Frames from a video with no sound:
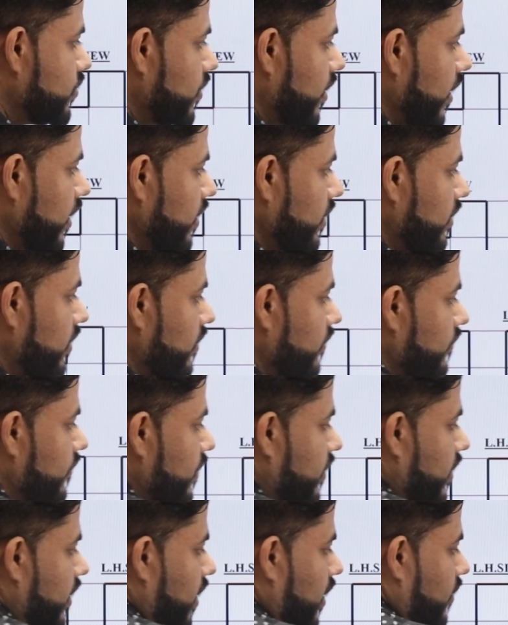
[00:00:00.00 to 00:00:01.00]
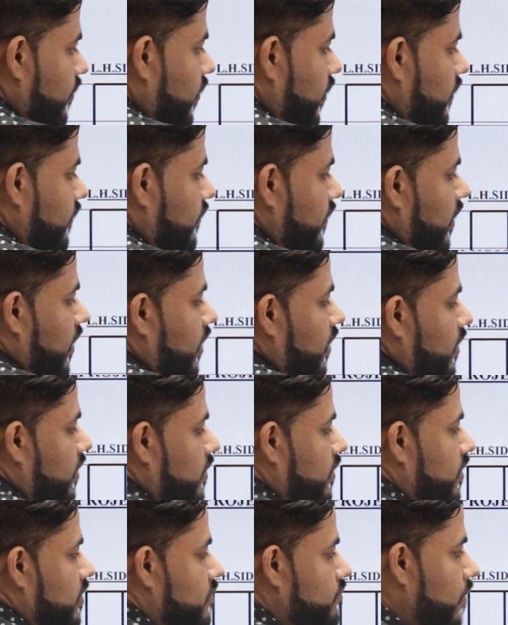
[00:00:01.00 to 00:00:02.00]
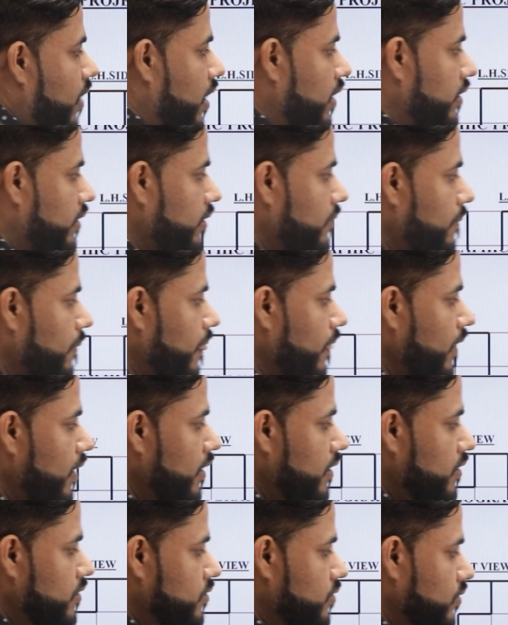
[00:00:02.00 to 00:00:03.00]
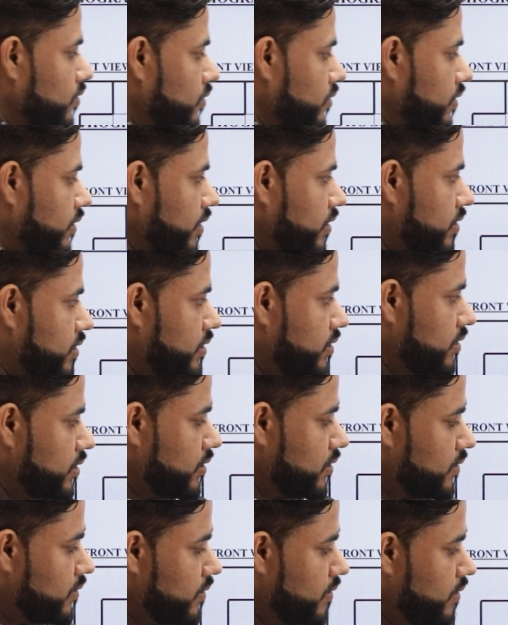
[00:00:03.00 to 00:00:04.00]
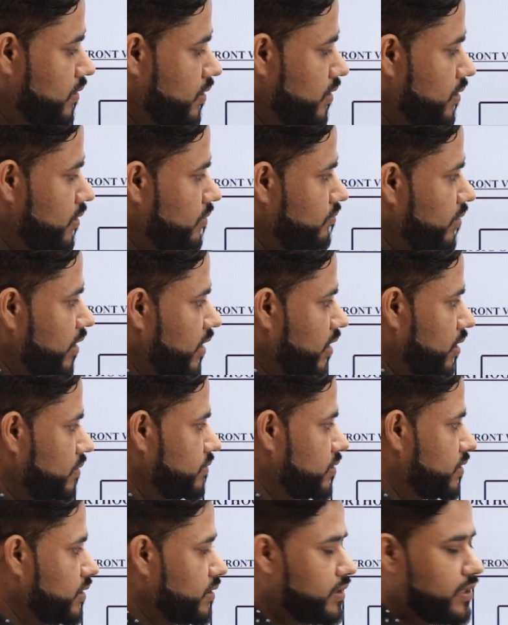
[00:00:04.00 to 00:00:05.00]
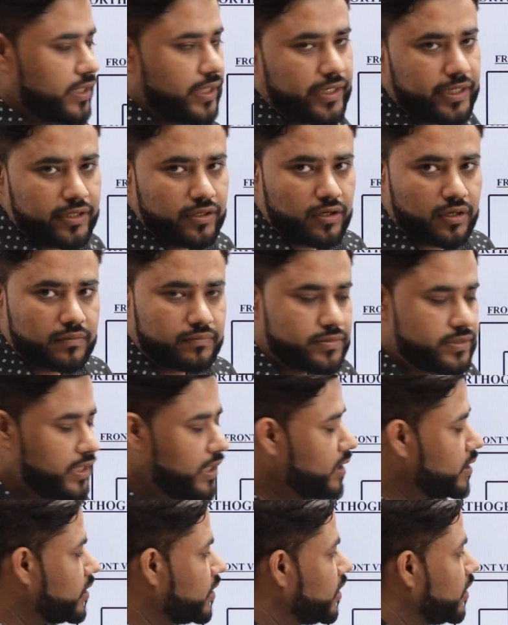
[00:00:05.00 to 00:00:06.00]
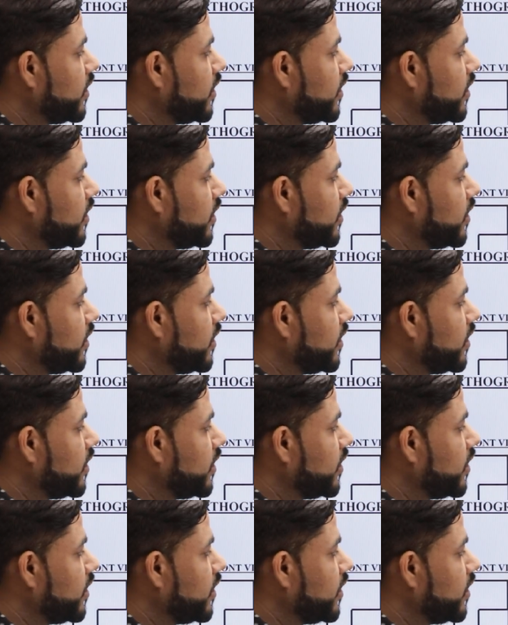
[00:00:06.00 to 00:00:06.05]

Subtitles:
joined with the help of this part. So this becomes a 3D object.